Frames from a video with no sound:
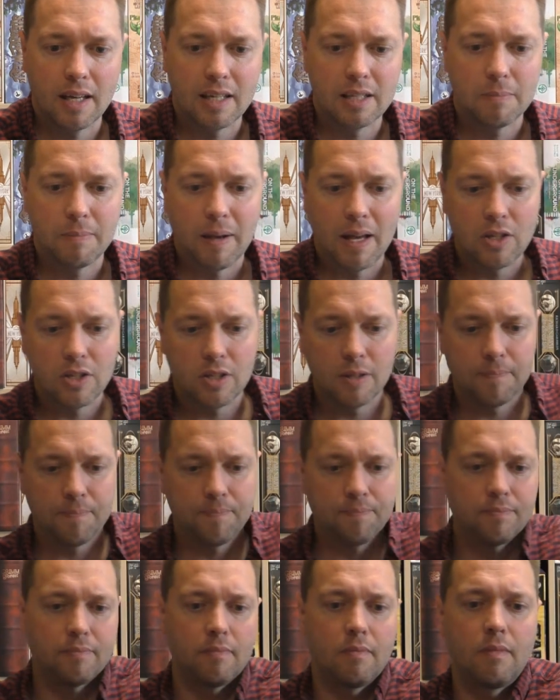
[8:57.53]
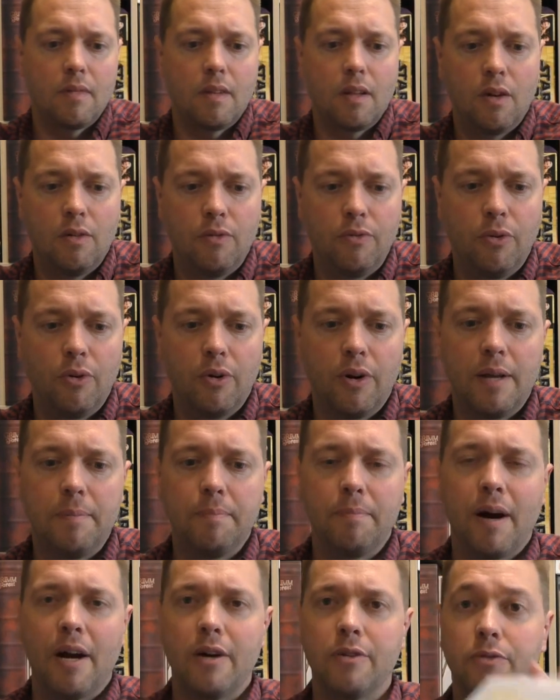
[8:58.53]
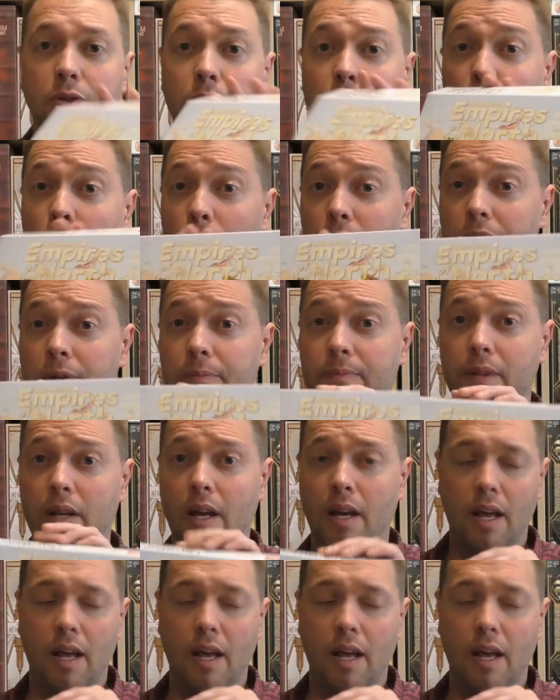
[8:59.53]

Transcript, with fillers: expansion for Empire of the North,